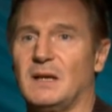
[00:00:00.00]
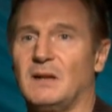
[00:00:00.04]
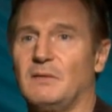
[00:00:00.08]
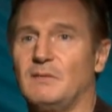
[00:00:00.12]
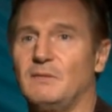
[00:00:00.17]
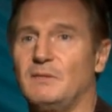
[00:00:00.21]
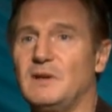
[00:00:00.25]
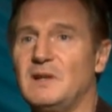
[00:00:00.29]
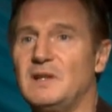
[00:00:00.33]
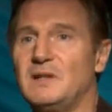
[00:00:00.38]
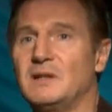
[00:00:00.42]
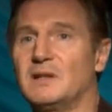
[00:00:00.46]

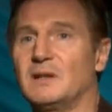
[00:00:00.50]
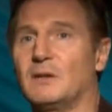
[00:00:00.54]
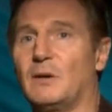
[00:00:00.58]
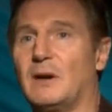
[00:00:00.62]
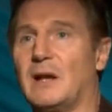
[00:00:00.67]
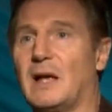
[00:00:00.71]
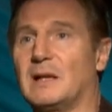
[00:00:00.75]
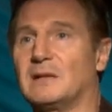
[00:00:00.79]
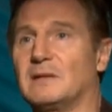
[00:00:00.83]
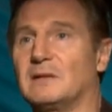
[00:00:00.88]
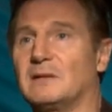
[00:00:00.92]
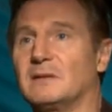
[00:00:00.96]
Freezing our
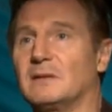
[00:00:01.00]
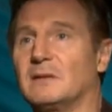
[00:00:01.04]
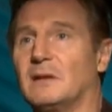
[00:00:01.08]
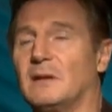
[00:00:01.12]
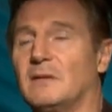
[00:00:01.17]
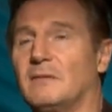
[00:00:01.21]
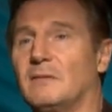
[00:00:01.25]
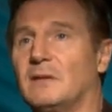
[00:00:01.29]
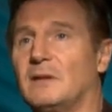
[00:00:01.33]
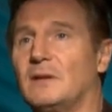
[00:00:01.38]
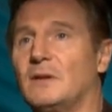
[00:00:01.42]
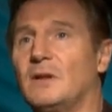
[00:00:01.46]
asses
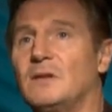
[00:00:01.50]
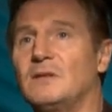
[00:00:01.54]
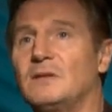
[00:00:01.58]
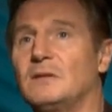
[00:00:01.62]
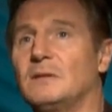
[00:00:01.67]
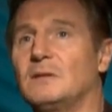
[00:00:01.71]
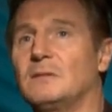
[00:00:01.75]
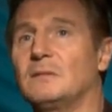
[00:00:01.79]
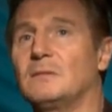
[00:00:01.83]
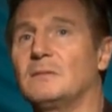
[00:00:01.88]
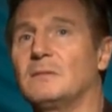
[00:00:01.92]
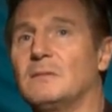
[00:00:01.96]
off. And
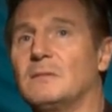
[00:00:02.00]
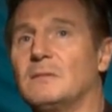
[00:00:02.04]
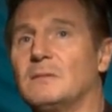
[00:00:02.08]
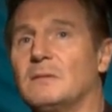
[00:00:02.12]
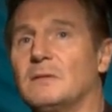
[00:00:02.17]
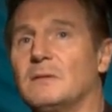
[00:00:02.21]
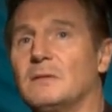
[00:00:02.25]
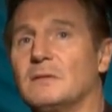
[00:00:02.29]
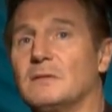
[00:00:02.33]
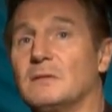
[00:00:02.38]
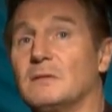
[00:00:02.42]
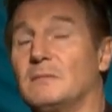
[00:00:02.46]
Nonso,
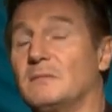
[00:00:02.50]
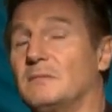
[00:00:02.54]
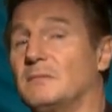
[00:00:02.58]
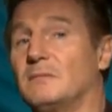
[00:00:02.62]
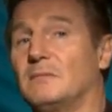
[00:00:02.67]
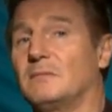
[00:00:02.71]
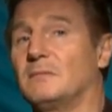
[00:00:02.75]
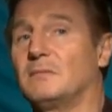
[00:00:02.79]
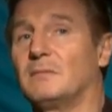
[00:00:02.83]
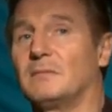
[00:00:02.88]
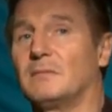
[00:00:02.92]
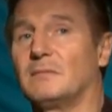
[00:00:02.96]
is a
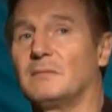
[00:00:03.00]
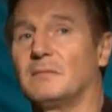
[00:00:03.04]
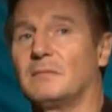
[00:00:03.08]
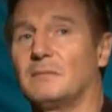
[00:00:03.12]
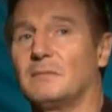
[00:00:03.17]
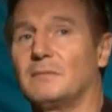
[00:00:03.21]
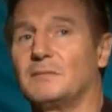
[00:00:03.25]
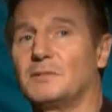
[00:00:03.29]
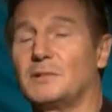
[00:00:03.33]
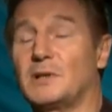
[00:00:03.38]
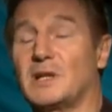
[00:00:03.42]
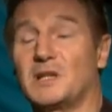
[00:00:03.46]

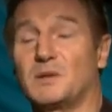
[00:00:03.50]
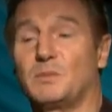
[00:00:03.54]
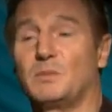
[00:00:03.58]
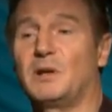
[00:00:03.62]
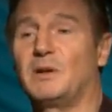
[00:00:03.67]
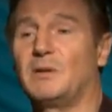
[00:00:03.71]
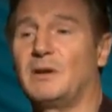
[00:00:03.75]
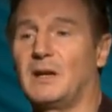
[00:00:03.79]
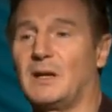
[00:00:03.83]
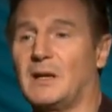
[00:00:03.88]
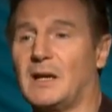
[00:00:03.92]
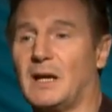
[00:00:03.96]

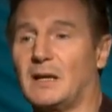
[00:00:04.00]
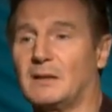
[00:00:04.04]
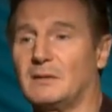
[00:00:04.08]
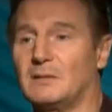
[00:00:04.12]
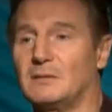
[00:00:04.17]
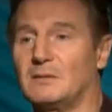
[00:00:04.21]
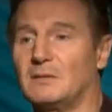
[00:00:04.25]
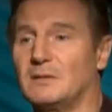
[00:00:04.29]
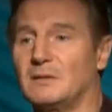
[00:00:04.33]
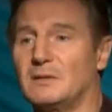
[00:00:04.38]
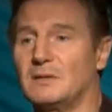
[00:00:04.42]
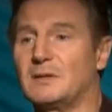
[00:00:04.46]
Shakespearean actor,
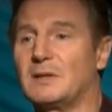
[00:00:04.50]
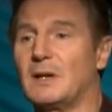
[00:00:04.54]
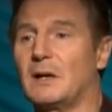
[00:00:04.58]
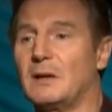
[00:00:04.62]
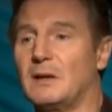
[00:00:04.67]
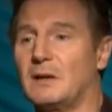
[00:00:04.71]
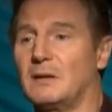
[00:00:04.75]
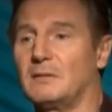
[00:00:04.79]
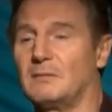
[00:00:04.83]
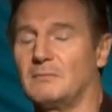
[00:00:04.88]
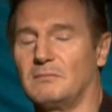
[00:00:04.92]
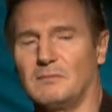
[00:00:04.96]
just
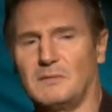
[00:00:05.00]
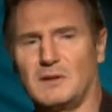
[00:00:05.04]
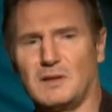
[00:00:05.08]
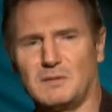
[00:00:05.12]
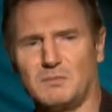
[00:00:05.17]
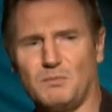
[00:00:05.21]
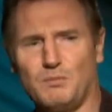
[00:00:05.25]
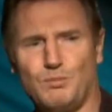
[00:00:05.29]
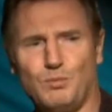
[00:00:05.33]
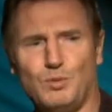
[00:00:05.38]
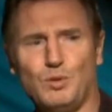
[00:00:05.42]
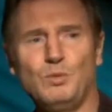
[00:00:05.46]
started this
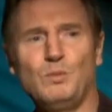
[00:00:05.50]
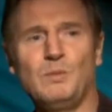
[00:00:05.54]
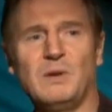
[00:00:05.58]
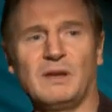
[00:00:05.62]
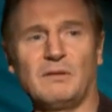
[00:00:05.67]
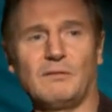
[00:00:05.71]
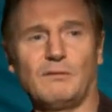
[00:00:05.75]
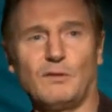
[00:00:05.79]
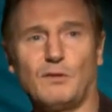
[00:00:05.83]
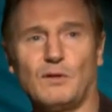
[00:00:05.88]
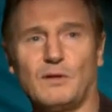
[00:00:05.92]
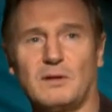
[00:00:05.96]

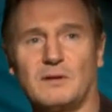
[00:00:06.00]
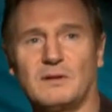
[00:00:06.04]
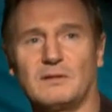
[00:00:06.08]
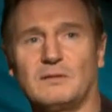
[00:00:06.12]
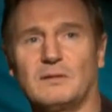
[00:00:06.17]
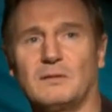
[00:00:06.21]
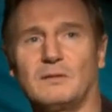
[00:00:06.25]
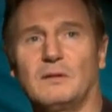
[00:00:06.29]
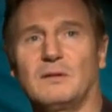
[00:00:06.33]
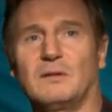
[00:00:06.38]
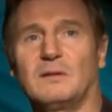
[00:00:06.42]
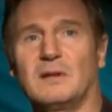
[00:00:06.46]
booming voice
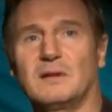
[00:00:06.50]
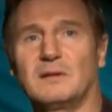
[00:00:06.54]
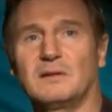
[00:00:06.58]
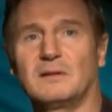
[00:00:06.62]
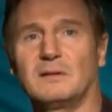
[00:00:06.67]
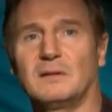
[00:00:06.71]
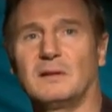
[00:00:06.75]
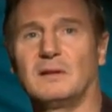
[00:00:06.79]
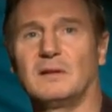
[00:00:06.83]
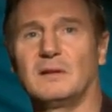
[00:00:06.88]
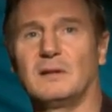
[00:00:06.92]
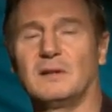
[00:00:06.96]
doing this
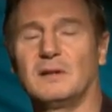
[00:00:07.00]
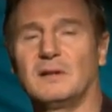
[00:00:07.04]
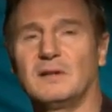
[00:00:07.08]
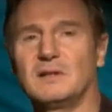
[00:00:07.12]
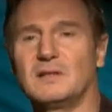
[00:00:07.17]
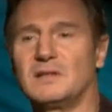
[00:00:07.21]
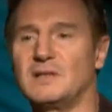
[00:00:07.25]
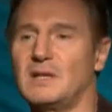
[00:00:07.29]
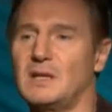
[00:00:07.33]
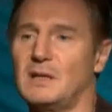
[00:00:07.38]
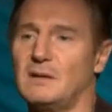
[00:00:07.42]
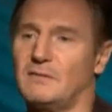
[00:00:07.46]

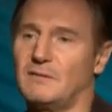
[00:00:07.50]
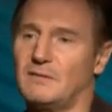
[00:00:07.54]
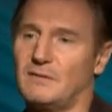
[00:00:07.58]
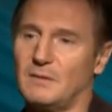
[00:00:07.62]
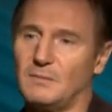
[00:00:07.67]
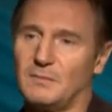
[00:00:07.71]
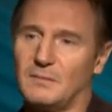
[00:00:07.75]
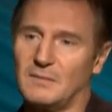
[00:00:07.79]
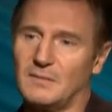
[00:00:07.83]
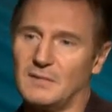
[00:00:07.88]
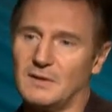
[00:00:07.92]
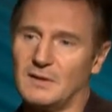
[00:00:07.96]
scene from
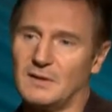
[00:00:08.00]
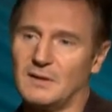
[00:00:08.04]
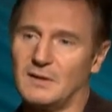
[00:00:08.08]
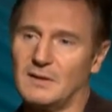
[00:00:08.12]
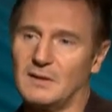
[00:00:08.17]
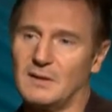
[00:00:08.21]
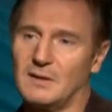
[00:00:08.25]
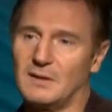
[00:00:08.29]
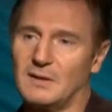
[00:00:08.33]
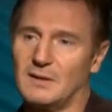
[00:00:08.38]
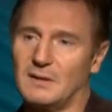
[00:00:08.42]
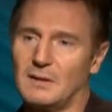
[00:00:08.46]

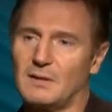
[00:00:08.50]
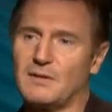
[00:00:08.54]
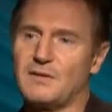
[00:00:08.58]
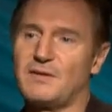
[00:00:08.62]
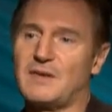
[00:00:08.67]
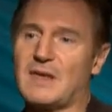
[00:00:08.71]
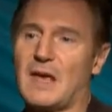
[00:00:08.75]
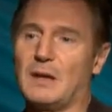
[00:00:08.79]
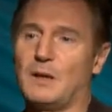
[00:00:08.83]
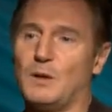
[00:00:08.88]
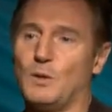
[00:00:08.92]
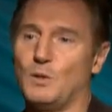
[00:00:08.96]

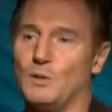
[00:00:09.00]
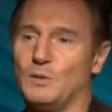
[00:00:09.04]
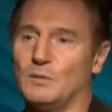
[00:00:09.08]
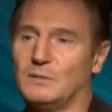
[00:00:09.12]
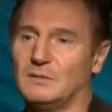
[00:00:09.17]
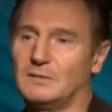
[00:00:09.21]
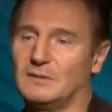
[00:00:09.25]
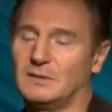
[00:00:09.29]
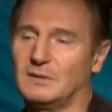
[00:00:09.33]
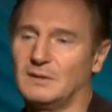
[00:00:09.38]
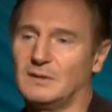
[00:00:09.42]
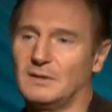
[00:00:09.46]
Othello.
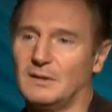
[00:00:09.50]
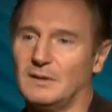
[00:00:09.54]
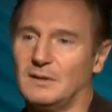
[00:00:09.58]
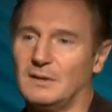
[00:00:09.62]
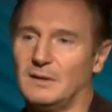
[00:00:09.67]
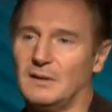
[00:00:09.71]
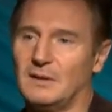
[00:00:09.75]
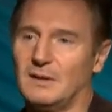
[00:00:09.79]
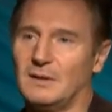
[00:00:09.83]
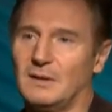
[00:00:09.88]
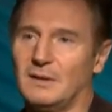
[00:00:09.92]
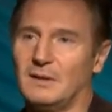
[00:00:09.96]
Wow.
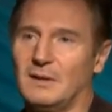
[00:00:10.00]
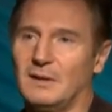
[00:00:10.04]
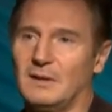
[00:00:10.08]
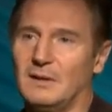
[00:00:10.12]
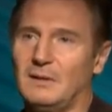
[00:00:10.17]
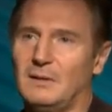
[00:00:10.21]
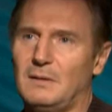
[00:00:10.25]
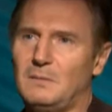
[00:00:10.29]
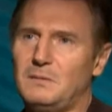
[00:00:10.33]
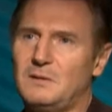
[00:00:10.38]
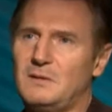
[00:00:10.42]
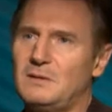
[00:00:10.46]

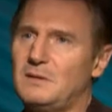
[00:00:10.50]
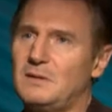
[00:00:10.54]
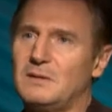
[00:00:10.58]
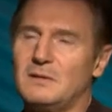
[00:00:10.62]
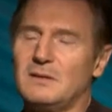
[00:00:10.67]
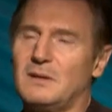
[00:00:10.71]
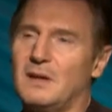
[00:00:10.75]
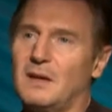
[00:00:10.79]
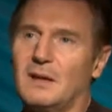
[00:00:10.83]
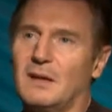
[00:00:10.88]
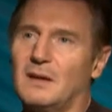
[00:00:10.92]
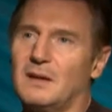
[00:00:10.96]
It was just
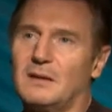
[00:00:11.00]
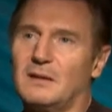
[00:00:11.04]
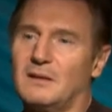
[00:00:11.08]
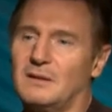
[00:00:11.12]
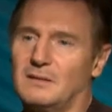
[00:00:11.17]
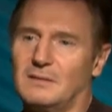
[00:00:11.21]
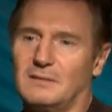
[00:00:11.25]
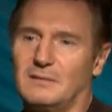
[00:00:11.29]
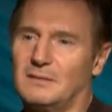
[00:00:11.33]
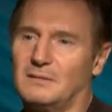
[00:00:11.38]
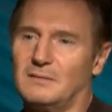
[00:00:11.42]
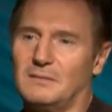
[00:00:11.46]
like
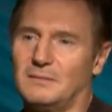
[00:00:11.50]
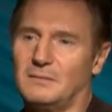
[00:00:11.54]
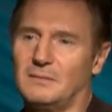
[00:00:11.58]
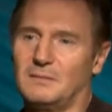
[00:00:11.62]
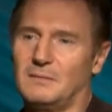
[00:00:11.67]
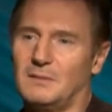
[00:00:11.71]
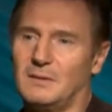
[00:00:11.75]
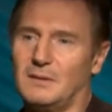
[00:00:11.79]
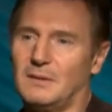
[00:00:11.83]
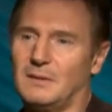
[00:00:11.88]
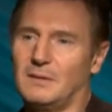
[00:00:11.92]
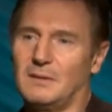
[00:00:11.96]

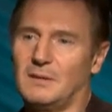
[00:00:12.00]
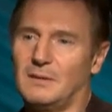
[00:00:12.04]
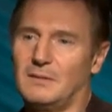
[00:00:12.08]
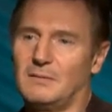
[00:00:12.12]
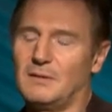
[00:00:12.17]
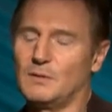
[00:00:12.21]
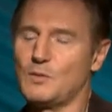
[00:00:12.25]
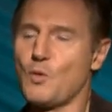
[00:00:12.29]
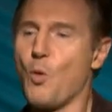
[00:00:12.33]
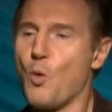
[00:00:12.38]
that.